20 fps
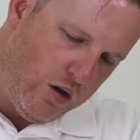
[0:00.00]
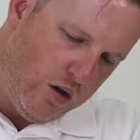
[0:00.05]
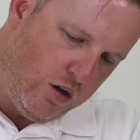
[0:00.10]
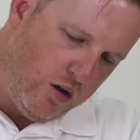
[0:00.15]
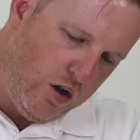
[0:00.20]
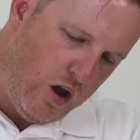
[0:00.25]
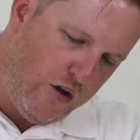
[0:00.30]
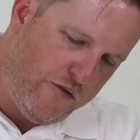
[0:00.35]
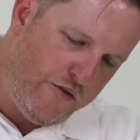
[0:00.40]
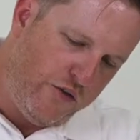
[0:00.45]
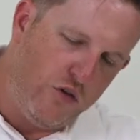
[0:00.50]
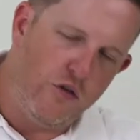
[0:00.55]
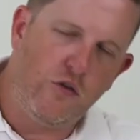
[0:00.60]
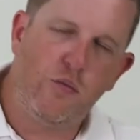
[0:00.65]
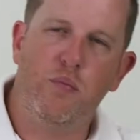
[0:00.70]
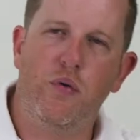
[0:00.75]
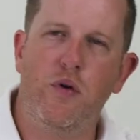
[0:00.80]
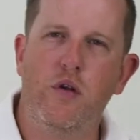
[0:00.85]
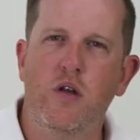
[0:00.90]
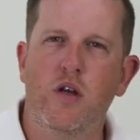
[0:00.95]
Live view is
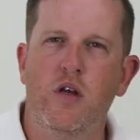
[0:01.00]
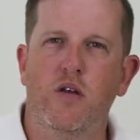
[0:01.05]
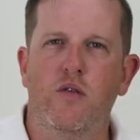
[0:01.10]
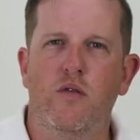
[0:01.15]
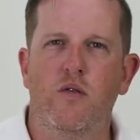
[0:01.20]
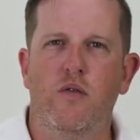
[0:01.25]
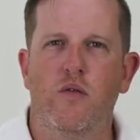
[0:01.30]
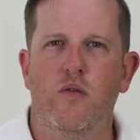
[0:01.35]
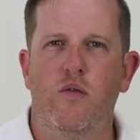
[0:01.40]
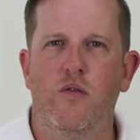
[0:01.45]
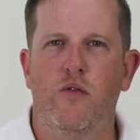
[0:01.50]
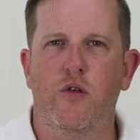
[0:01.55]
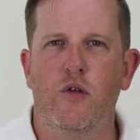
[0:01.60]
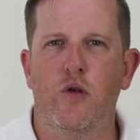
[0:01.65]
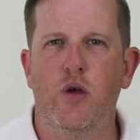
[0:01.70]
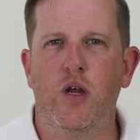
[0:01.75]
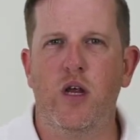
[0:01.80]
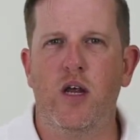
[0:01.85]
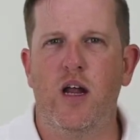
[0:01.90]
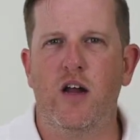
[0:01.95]
brilliant for
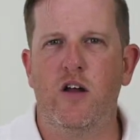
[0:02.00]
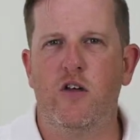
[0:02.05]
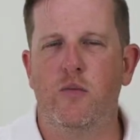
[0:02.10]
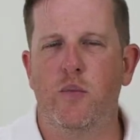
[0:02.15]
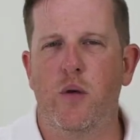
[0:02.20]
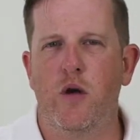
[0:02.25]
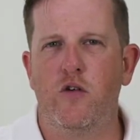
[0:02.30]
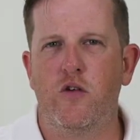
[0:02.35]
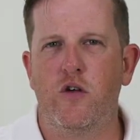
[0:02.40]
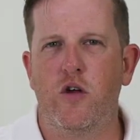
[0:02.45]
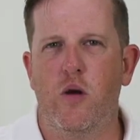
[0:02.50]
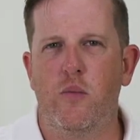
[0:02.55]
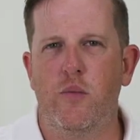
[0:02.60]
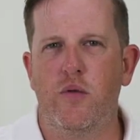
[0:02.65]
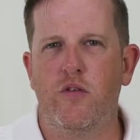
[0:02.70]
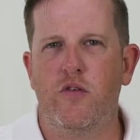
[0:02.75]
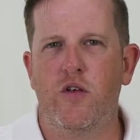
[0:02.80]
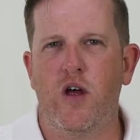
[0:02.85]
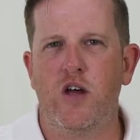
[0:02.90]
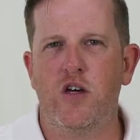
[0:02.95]
looking at exposure
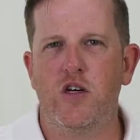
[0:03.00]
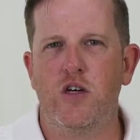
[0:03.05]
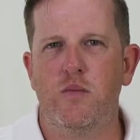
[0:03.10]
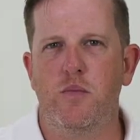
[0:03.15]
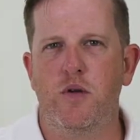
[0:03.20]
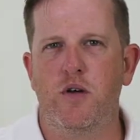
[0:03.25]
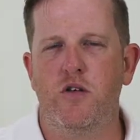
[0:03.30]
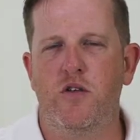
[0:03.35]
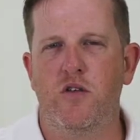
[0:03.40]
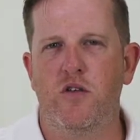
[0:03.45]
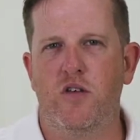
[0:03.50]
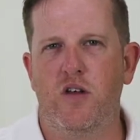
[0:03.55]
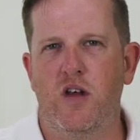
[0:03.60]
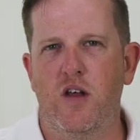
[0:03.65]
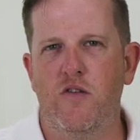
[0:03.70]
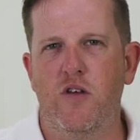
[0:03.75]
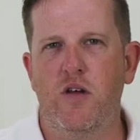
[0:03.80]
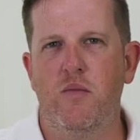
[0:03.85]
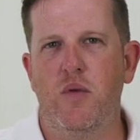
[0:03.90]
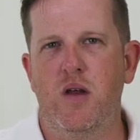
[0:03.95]
compensation because it's
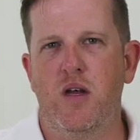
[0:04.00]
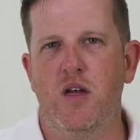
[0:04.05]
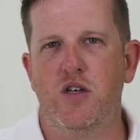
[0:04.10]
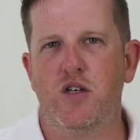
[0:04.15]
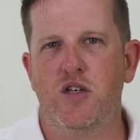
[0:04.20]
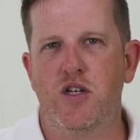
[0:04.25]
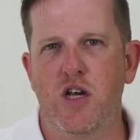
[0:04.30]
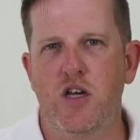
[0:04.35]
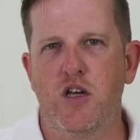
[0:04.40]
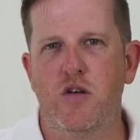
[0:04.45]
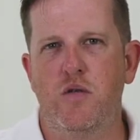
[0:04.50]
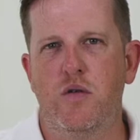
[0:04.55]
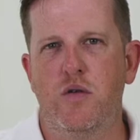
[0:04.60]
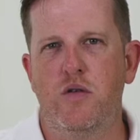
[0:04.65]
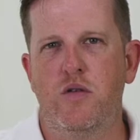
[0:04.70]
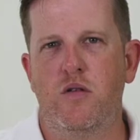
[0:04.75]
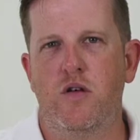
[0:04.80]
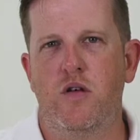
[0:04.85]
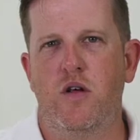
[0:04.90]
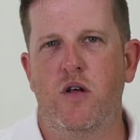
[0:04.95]
giving me a
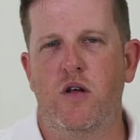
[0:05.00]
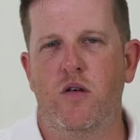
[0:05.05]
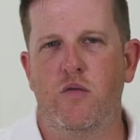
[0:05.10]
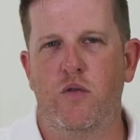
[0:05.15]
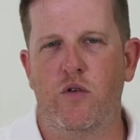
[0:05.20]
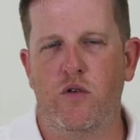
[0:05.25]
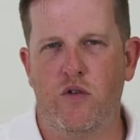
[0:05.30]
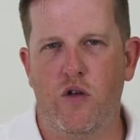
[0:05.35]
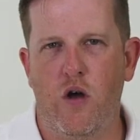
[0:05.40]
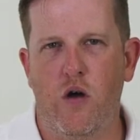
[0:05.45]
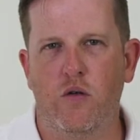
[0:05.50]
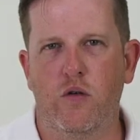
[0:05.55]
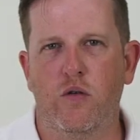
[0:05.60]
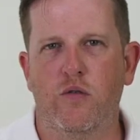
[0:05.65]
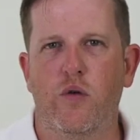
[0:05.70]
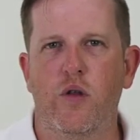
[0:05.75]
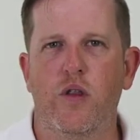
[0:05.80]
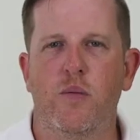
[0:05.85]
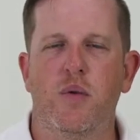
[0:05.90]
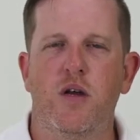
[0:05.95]
genuine result
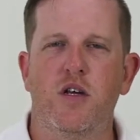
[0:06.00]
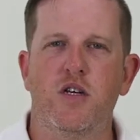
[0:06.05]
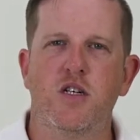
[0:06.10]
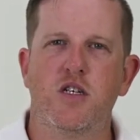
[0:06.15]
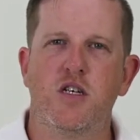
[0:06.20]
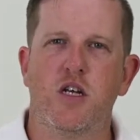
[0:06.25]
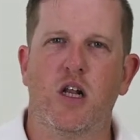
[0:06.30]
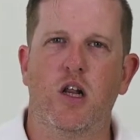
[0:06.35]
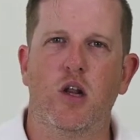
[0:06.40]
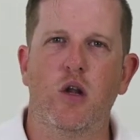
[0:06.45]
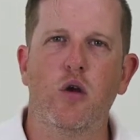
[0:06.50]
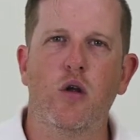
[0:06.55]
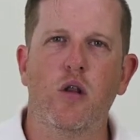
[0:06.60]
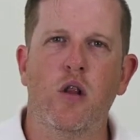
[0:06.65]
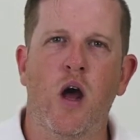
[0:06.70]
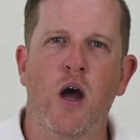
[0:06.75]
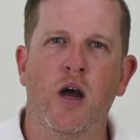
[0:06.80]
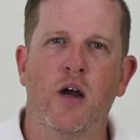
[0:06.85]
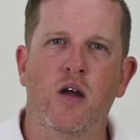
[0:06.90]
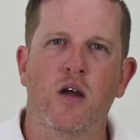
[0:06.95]
of what the picture is going to look
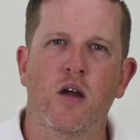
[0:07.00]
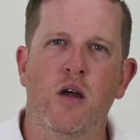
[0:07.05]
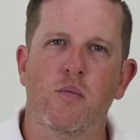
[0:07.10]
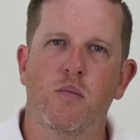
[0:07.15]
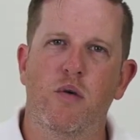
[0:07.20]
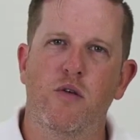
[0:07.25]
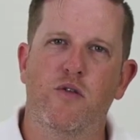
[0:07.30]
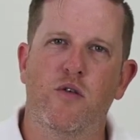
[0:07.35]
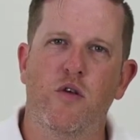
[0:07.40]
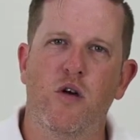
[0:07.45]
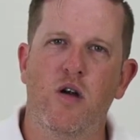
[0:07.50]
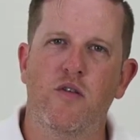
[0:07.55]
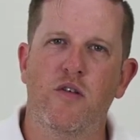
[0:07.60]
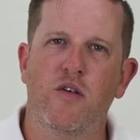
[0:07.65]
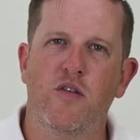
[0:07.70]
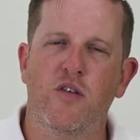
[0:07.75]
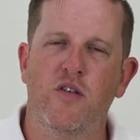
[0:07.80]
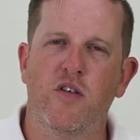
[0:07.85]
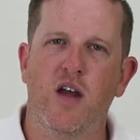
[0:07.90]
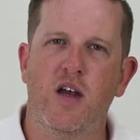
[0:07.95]
like before I've
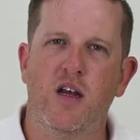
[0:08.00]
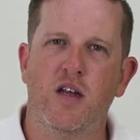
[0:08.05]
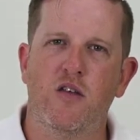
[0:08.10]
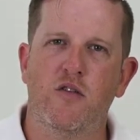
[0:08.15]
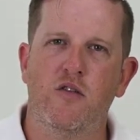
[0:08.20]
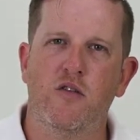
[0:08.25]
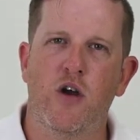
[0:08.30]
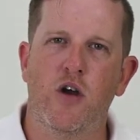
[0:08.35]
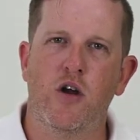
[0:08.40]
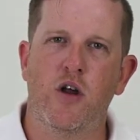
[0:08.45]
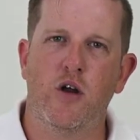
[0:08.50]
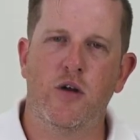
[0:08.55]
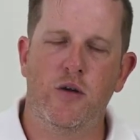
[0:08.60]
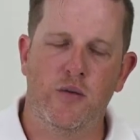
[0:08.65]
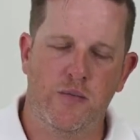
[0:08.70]
even taken the photo.